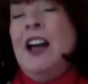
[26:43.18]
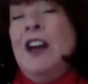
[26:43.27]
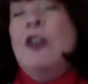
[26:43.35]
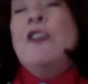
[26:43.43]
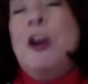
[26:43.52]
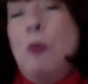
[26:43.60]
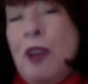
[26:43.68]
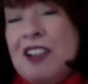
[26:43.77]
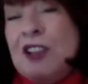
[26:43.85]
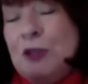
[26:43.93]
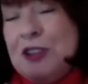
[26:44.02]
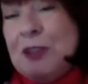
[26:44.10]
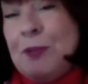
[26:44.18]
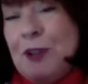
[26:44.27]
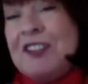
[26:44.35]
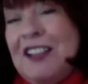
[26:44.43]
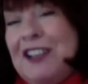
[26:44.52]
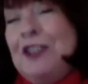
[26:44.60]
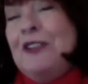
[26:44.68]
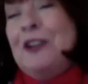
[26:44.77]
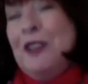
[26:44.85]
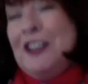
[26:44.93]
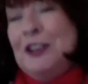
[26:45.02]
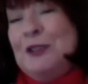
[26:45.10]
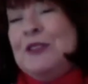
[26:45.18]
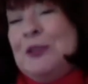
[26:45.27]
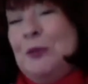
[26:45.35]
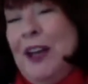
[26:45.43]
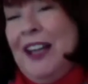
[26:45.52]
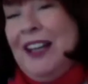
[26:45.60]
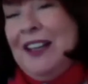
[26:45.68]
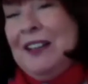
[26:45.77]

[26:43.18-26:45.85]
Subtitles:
They want to lose the person. I know they want to lose the weight.